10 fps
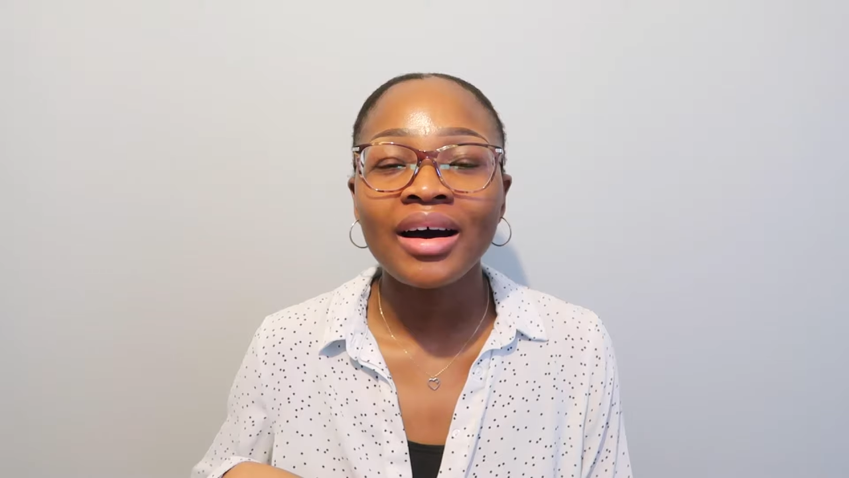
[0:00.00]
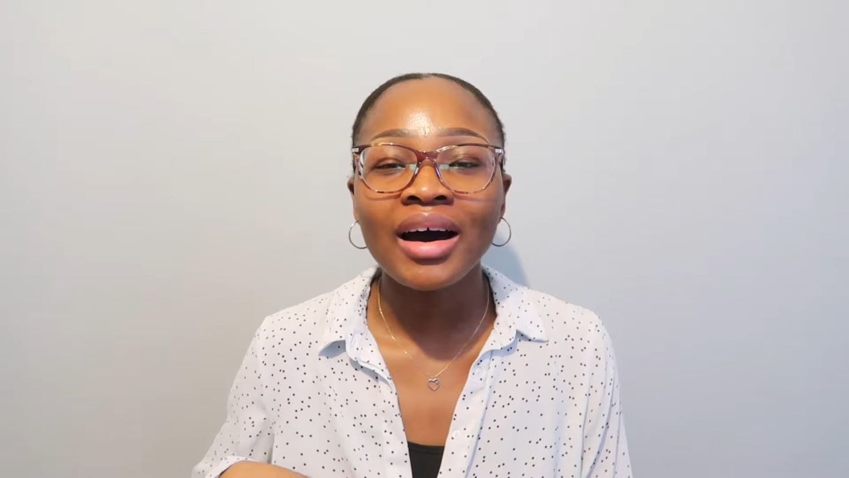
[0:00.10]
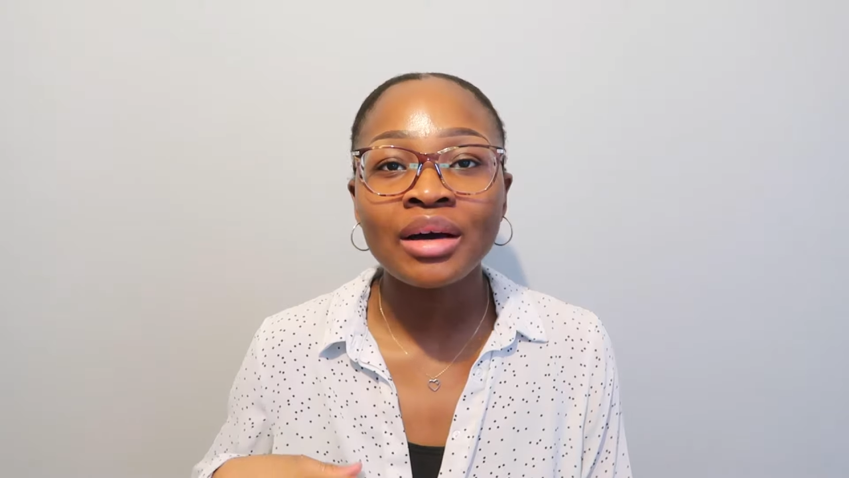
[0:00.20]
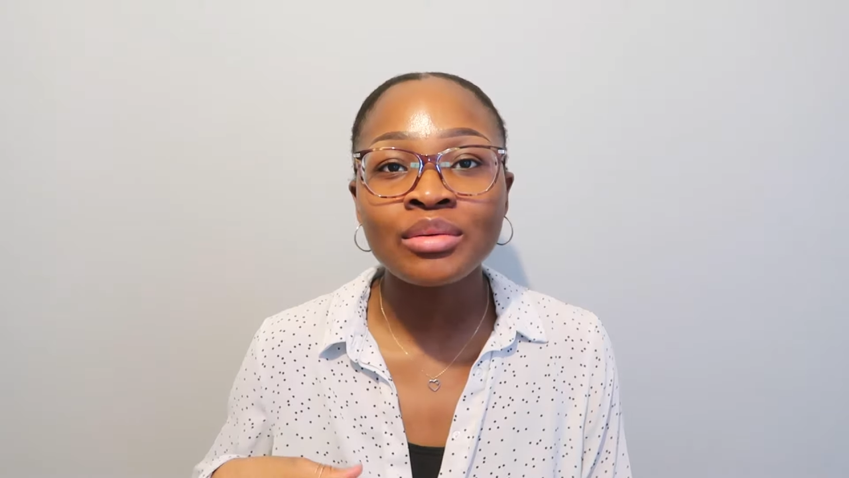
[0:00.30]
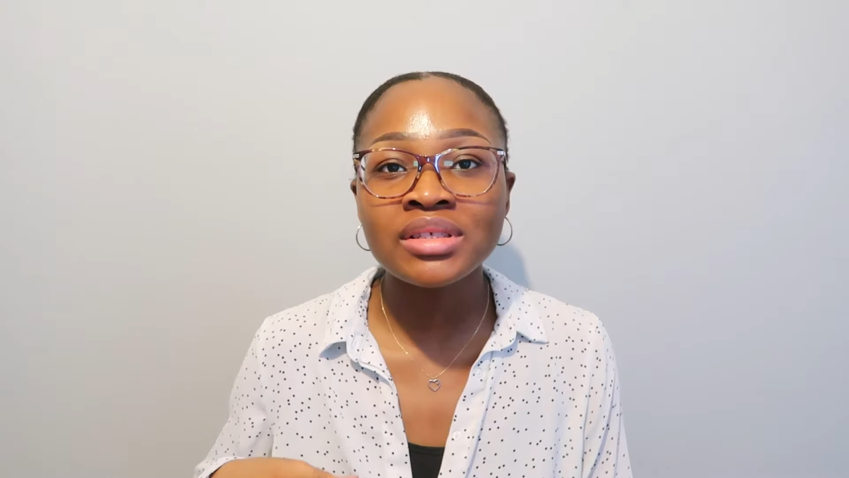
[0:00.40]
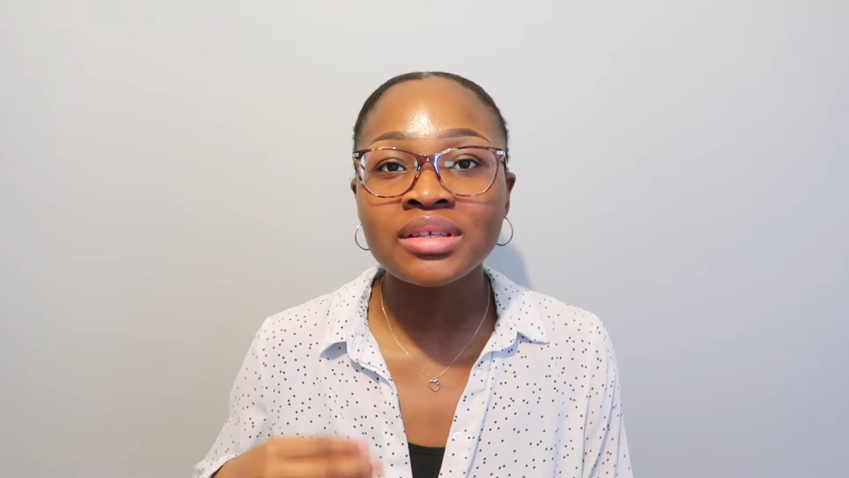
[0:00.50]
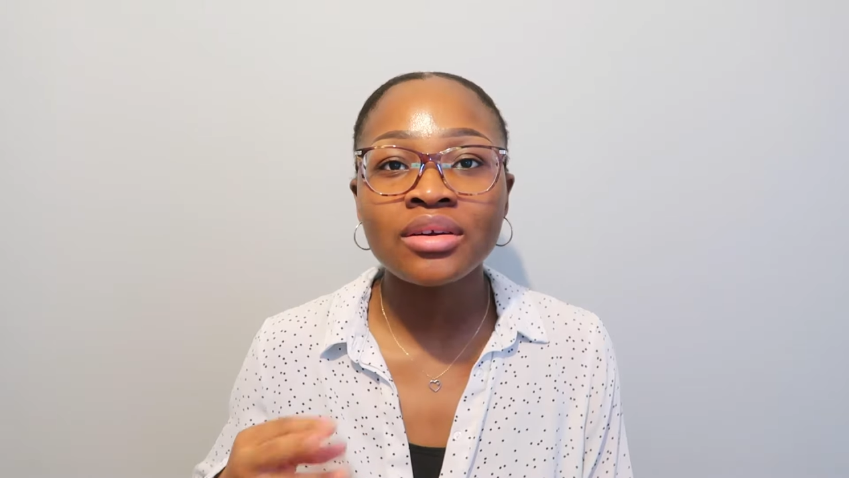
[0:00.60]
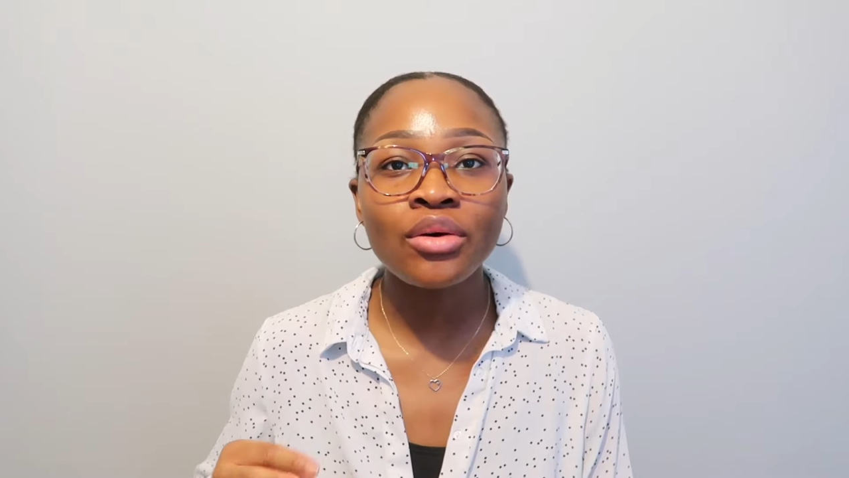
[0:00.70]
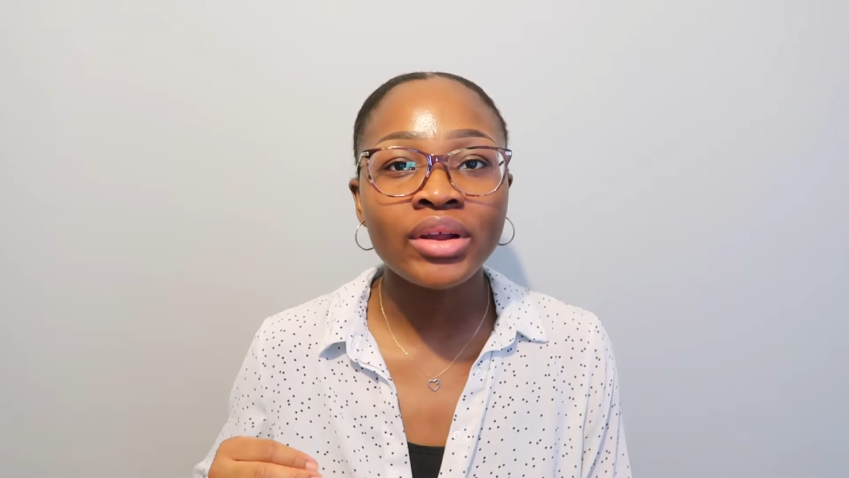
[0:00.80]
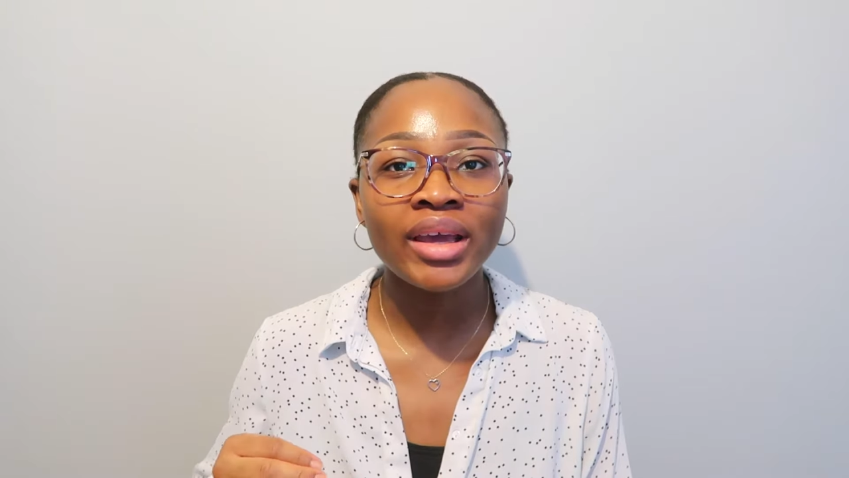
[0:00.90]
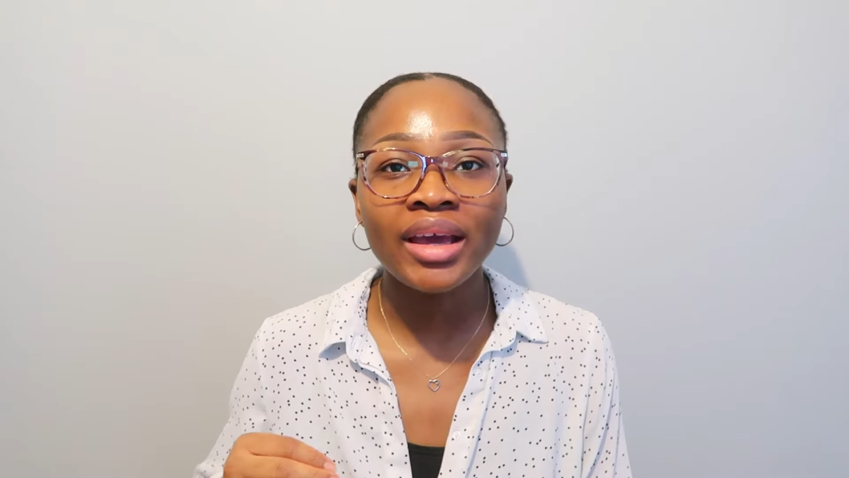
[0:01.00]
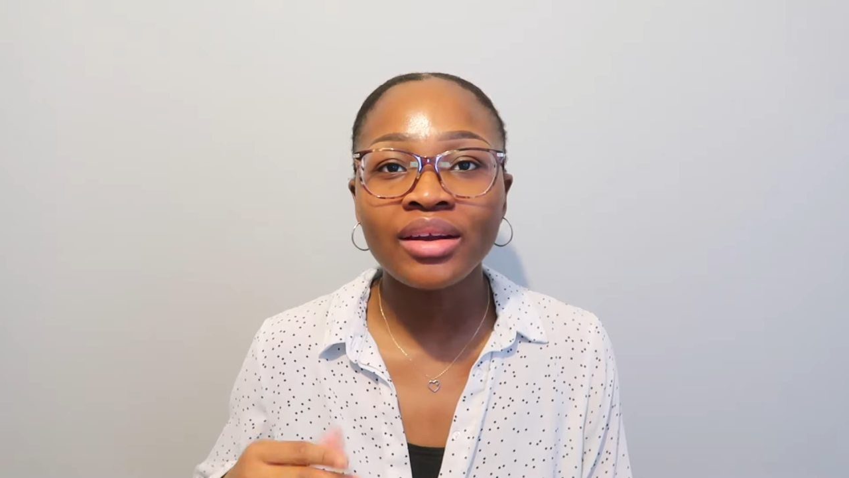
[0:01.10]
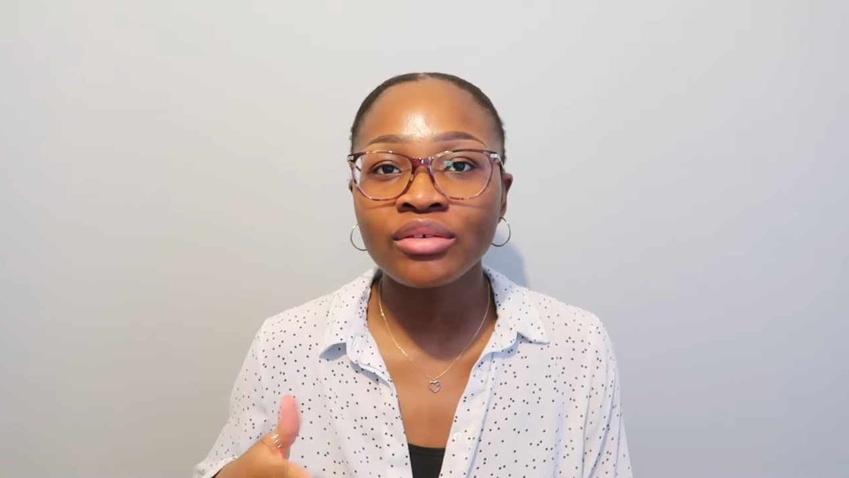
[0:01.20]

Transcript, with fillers: I was in an on-again,